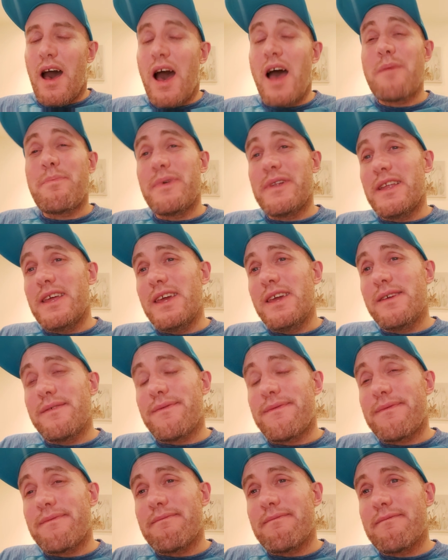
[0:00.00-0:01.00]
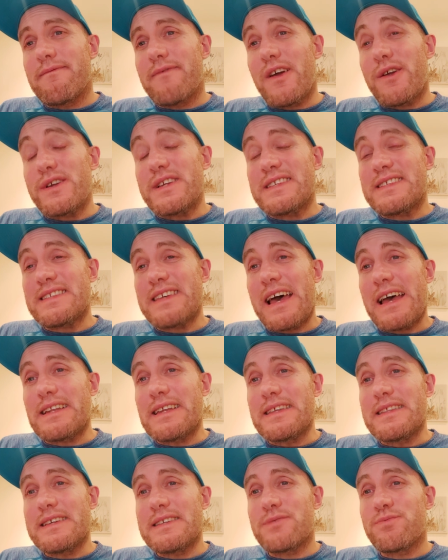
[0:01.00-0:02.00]
I believe, very
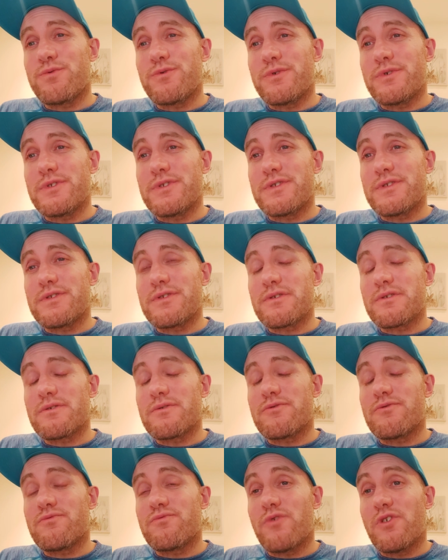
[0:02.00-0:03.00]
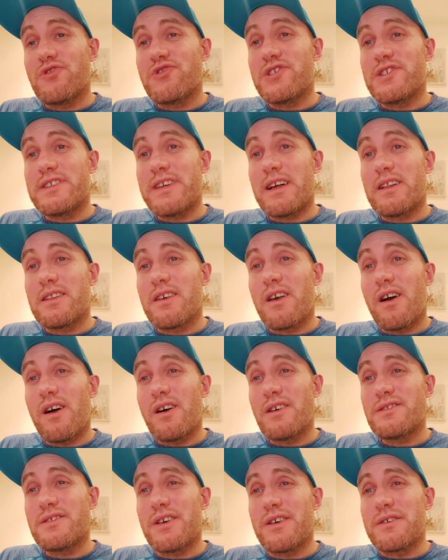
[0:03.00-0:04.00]
sadly, this was Roger
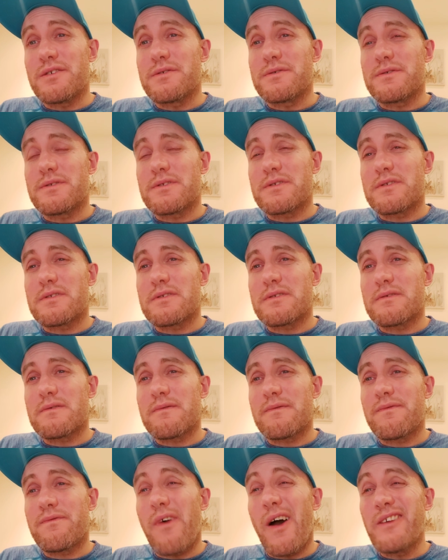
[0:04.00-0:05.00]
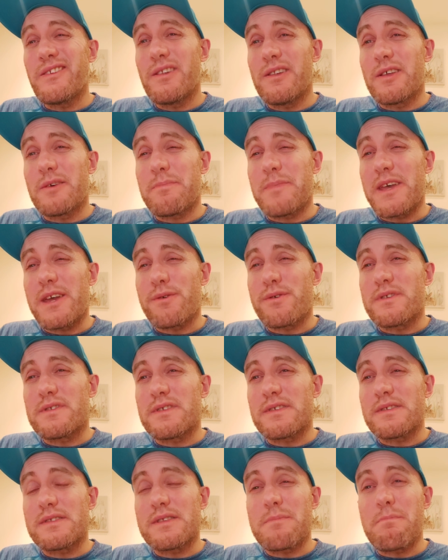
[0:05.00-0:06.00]
Delgado's final appearance
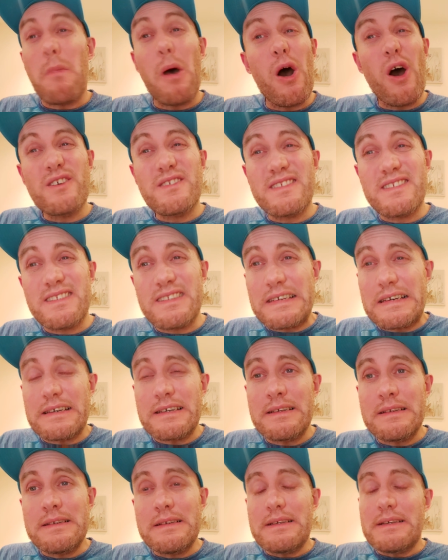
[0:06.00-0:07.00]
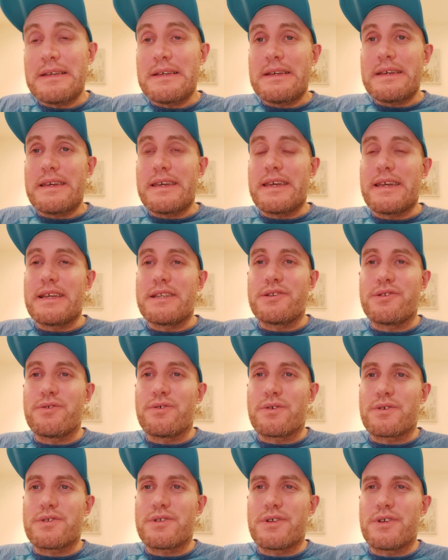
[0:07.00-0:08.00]
as the Master in
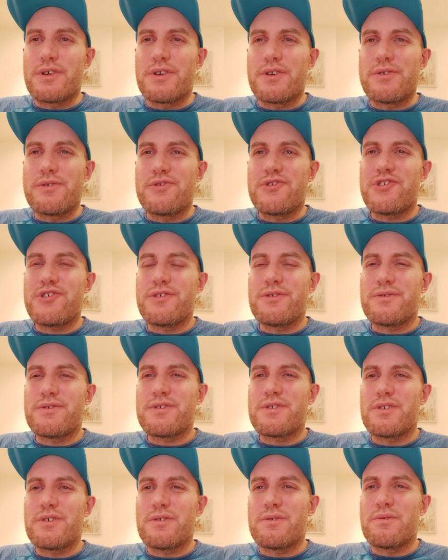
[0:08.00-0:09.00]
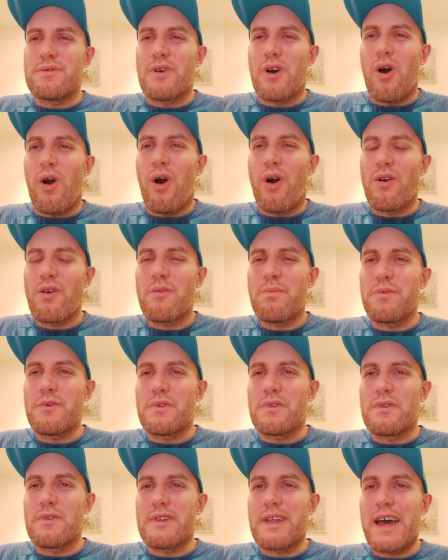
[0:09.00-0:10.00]
Doctor Who, due to a
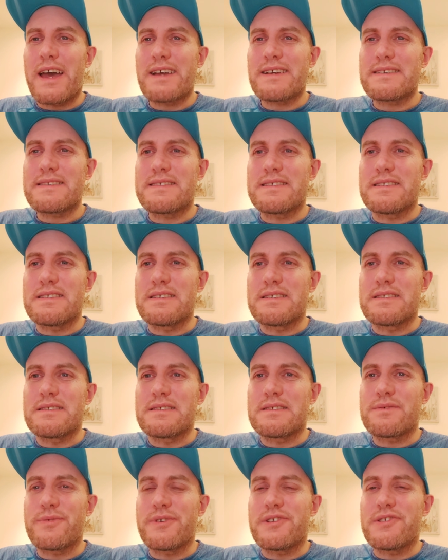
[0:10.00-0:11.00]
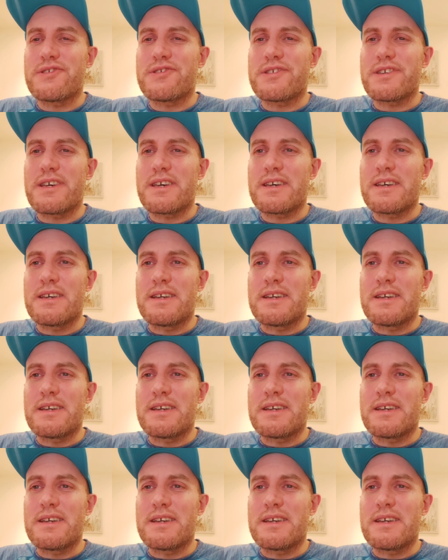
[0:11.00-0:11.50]
horrible accident, which